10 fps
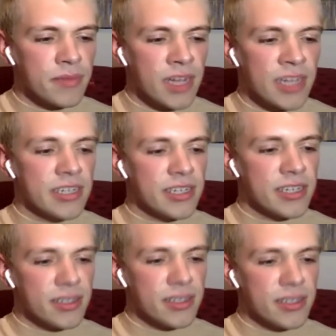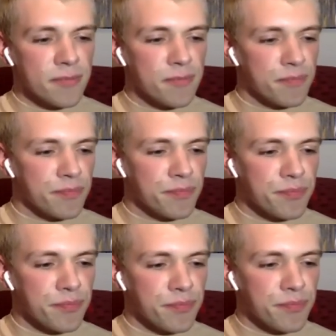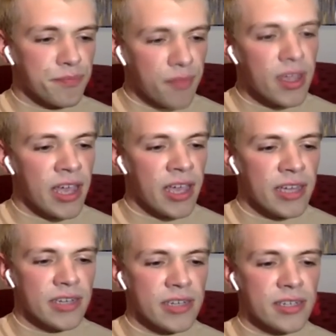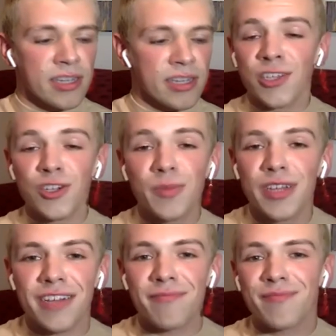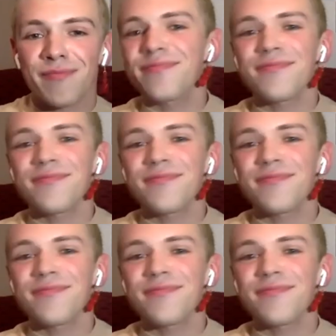ideas. And the costuming,